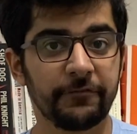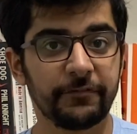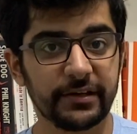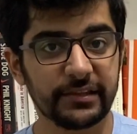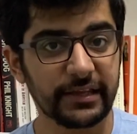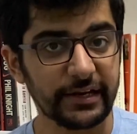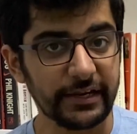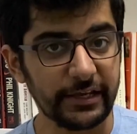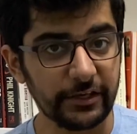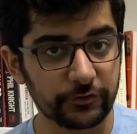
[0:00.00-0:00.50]

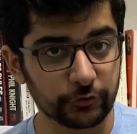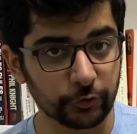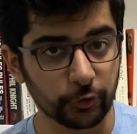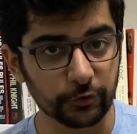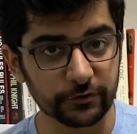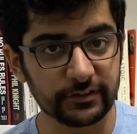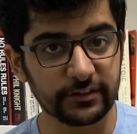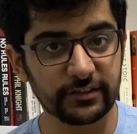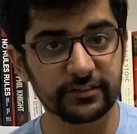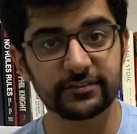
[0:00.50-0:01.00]
where the
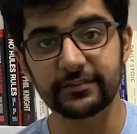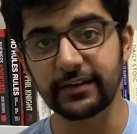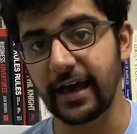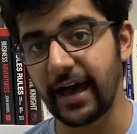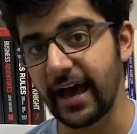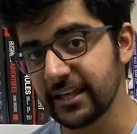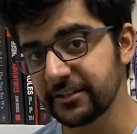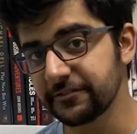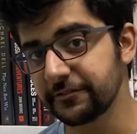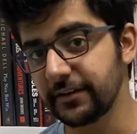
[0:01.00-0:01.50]
resources
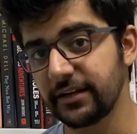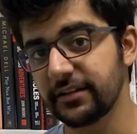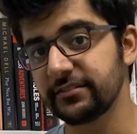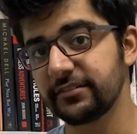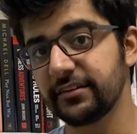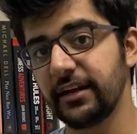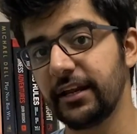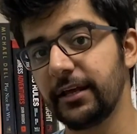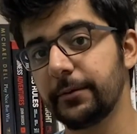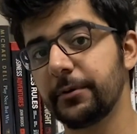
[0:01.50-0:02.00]
as well
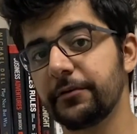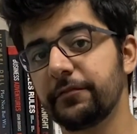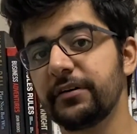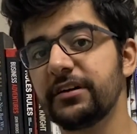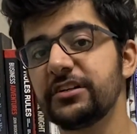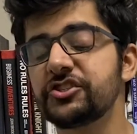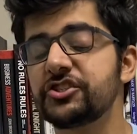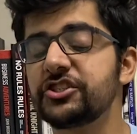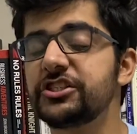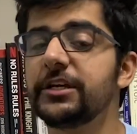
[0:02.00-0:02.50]
as the labor
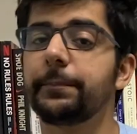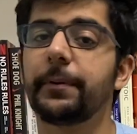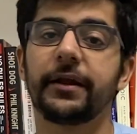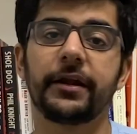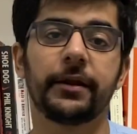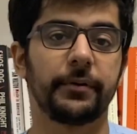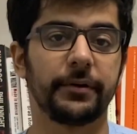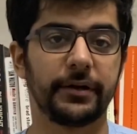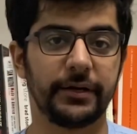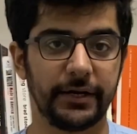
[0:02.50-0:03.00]
were cheap
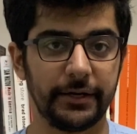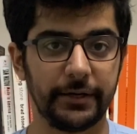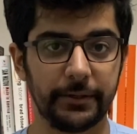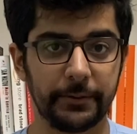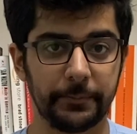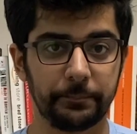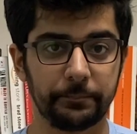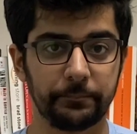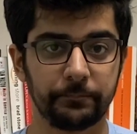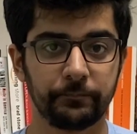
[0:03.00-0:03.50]
and abundant.